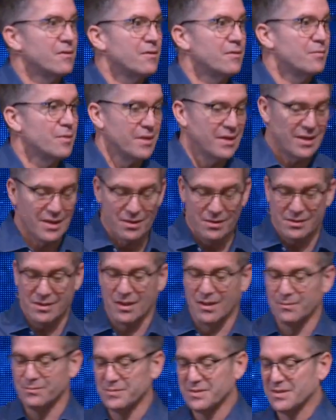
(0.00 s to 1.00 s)
But here
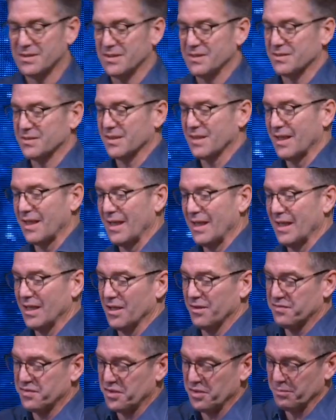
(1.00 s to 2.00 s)
comes this
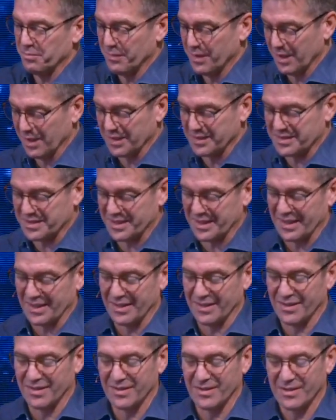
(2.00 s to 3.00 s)
king of humility
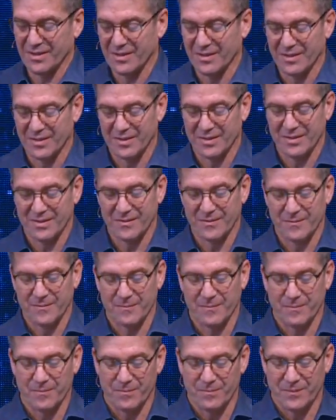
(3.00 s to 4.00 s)

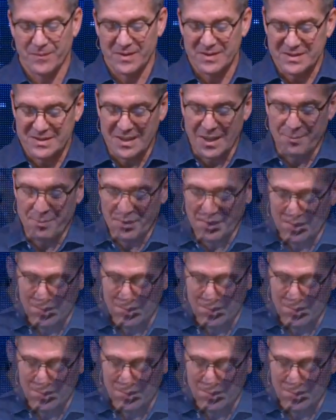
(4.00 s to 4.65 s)
stepping